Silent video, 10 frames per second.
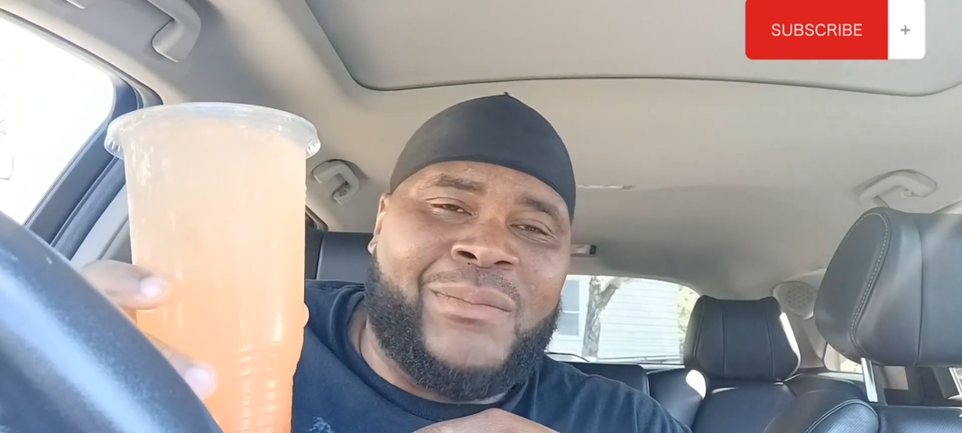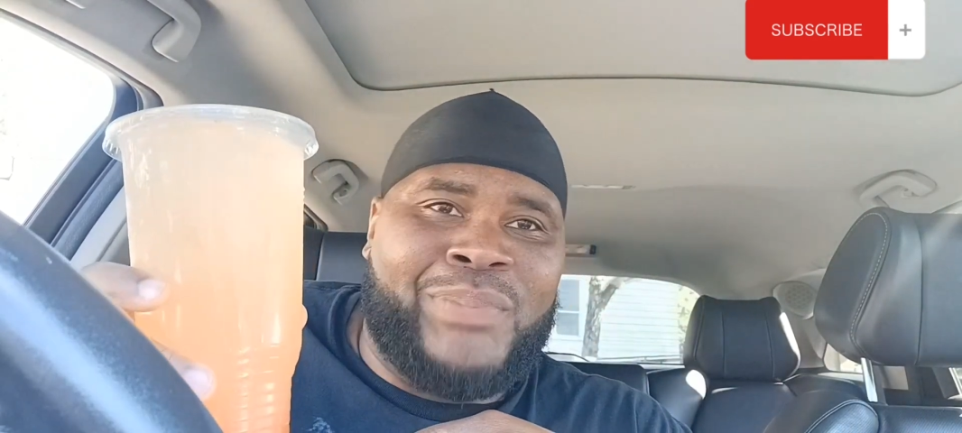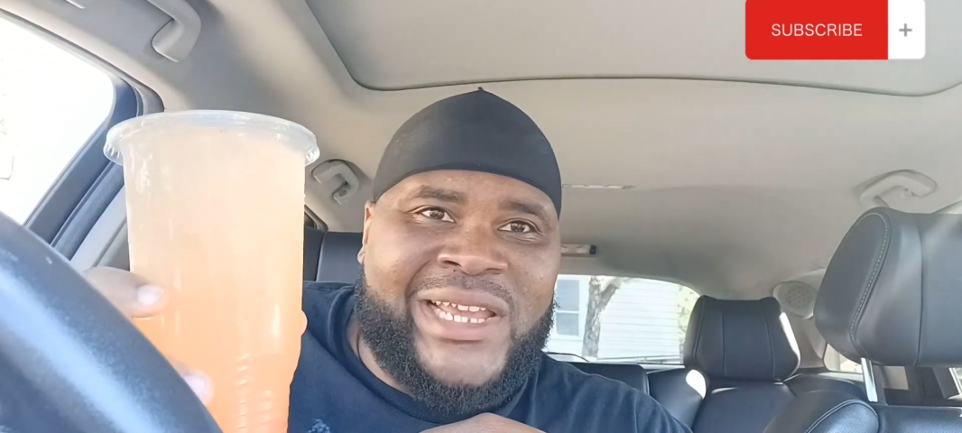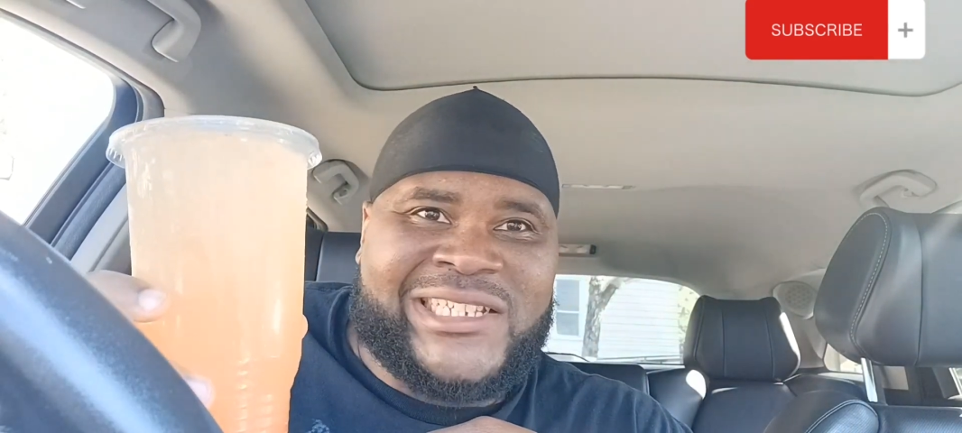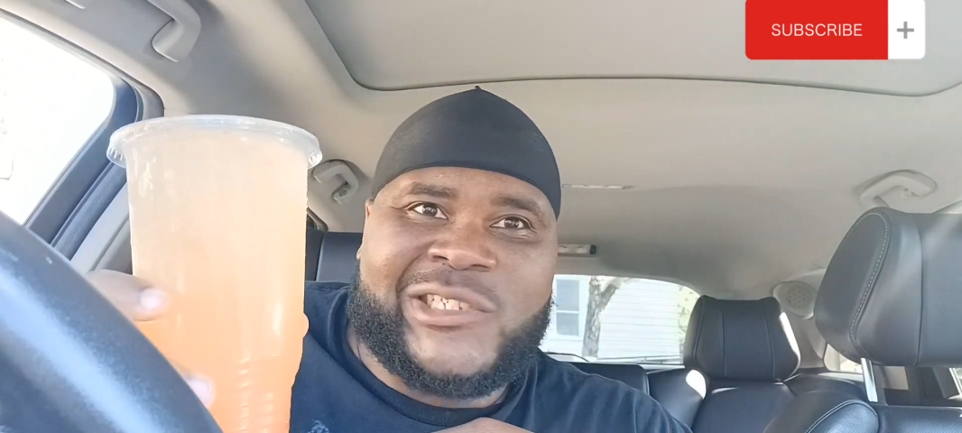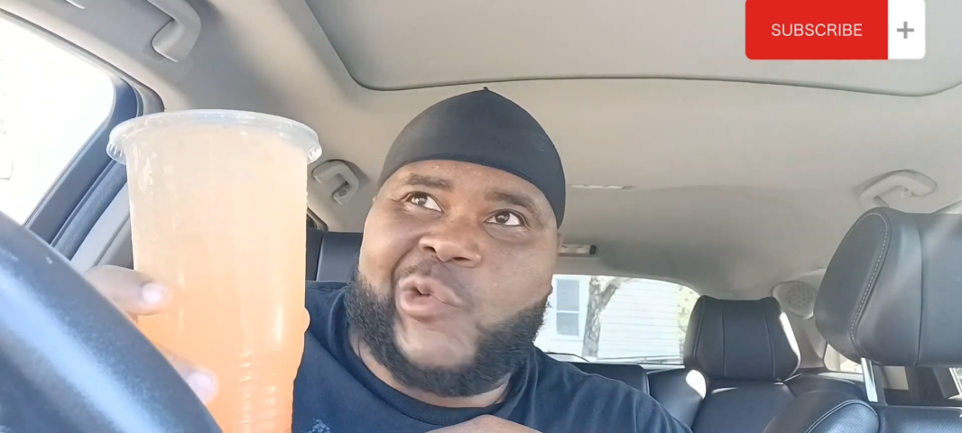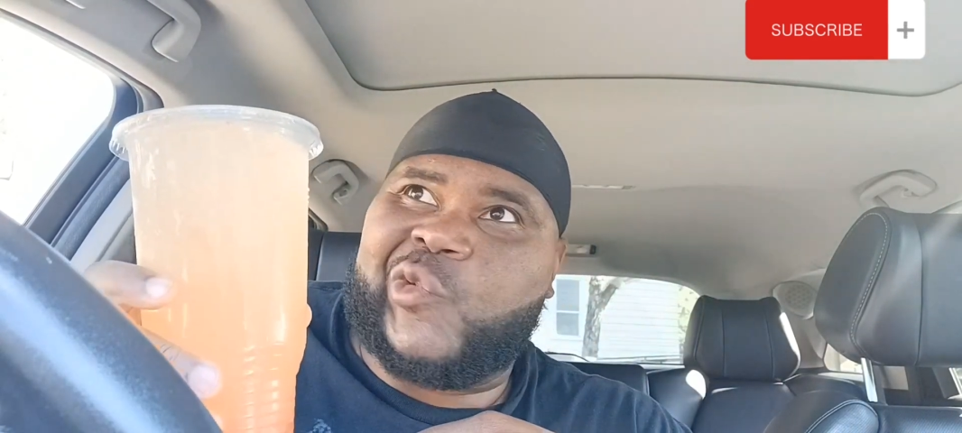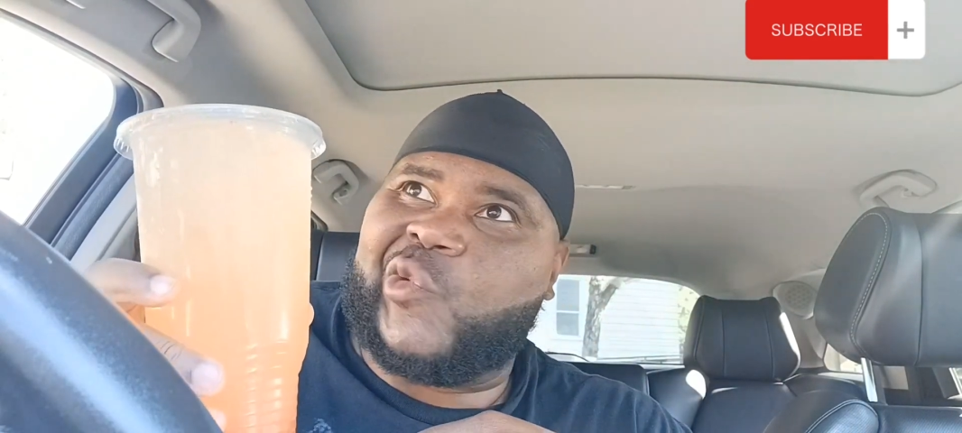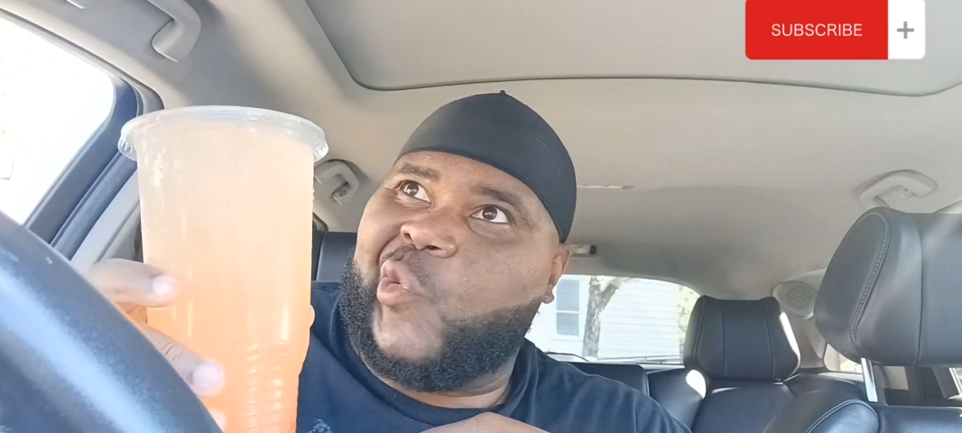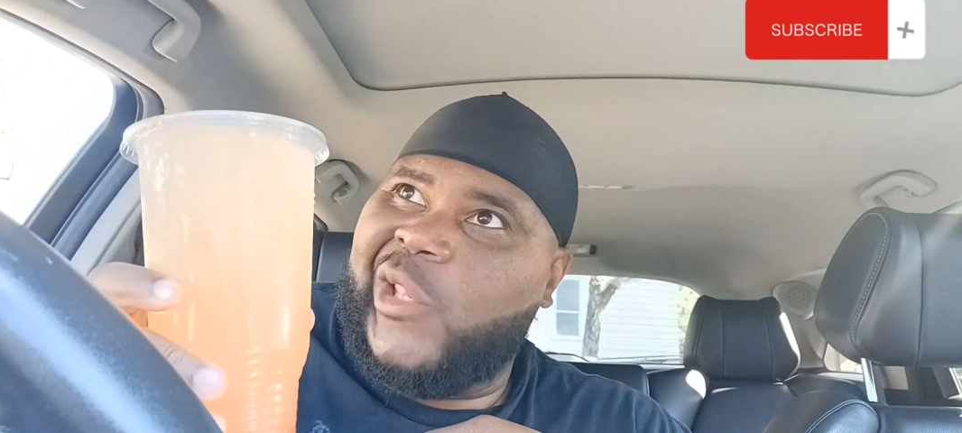the best
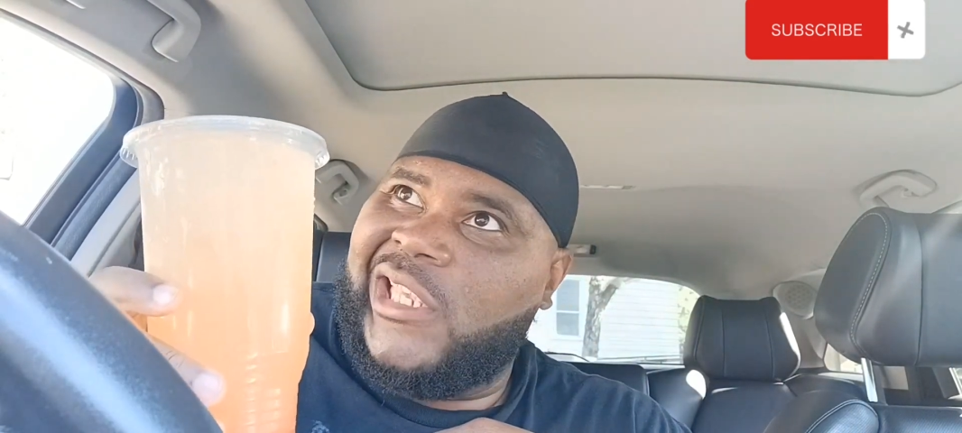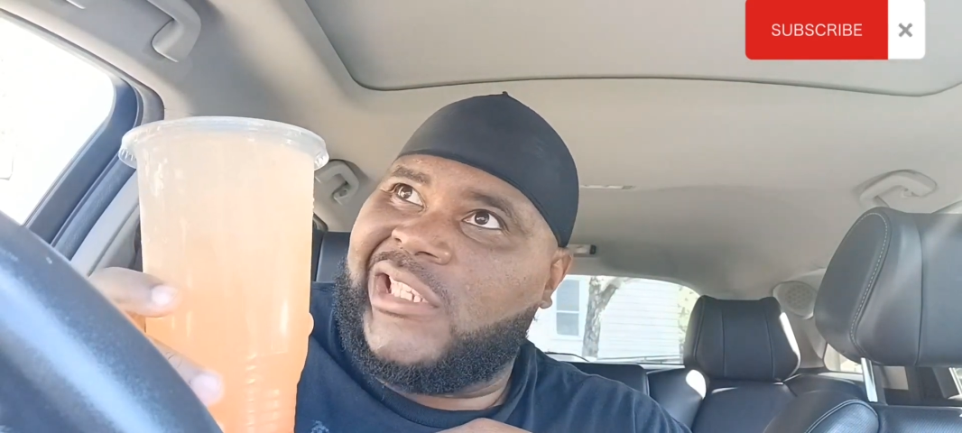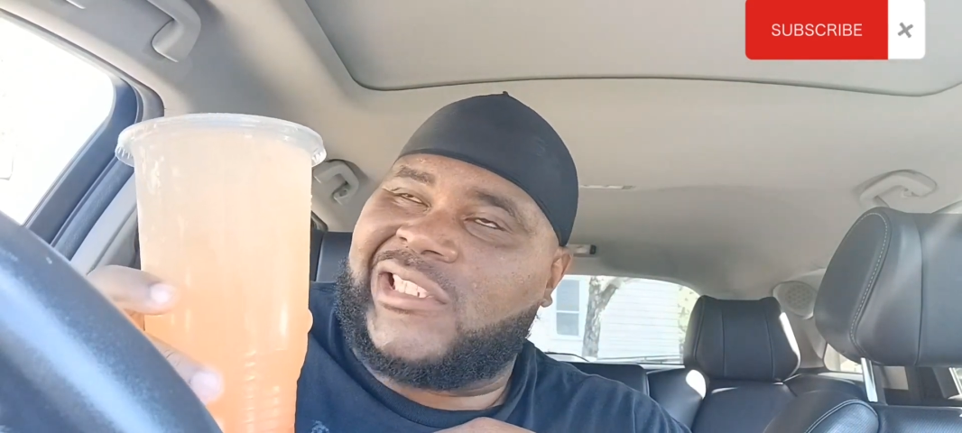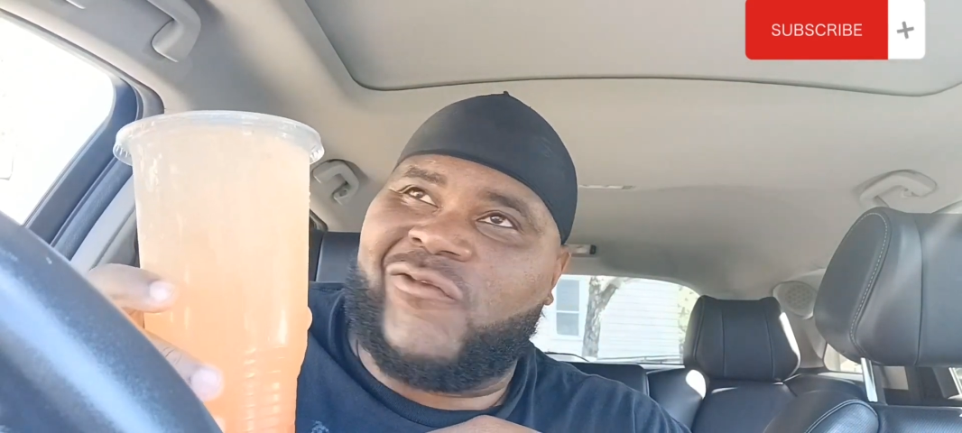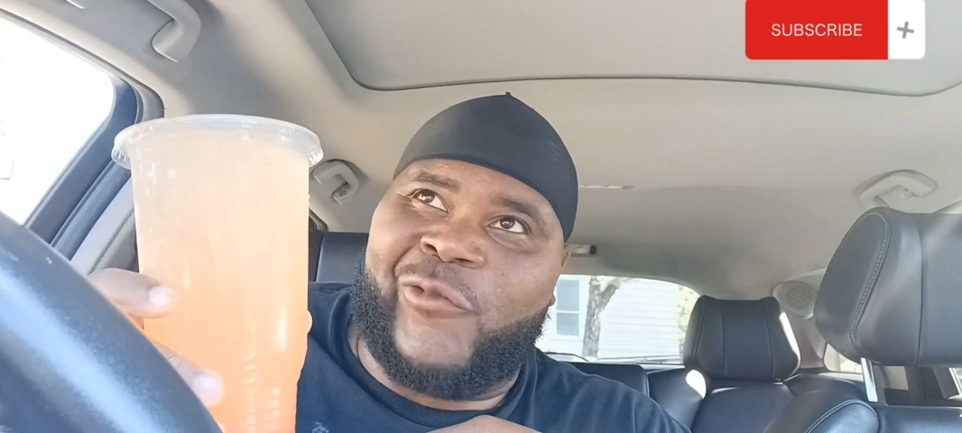squeeze,